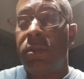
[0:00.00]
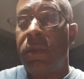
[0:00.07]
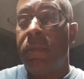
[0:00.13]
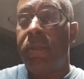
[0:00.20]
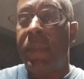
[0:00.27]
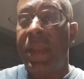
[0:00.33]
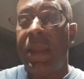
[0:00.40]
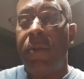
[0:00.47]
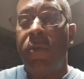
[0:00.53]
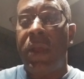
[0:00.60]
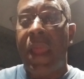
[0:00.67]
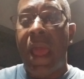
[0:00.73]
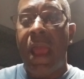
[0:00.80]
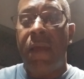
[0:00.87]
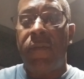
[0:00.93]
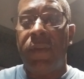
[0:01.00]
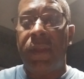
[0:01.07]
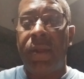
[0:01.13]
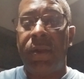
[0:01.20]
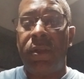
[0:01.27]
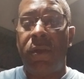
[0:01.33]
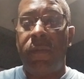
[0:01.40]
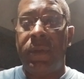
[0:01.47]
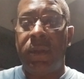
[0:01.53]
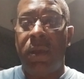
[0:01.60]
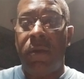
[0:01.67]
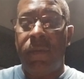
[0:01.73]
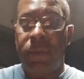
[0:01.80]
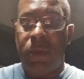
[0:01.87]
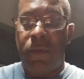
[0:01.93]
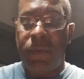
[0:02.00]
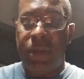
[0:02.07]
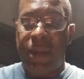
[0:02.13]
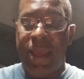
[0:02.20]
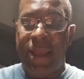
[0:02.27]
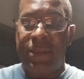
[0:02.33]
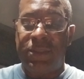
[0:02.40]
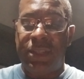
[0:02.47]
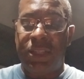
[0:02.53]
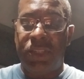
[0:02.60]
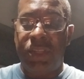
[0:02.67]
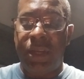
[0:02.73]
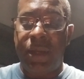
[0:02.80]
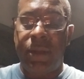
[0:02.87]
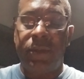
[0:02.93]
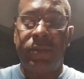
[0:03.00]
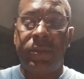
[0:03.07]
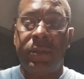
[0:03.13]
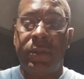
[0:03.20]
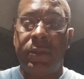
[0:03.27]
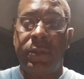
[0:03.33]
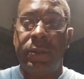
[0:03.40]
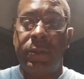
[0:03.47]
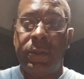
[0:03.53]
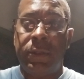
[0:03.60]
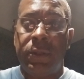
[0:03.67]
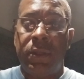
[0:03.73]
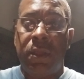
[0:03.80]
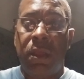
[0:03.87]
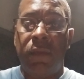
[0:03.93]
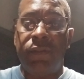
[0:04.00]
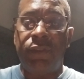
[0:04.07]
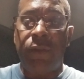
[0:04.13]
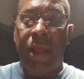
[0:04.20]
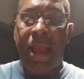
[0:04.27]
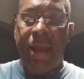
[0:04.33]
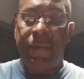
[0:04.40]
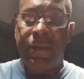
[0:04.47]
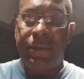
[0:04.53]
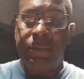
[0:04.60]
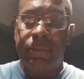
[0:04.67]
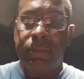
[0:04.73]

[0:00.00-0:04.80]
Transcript: what I have learned over the last 6 years of driving,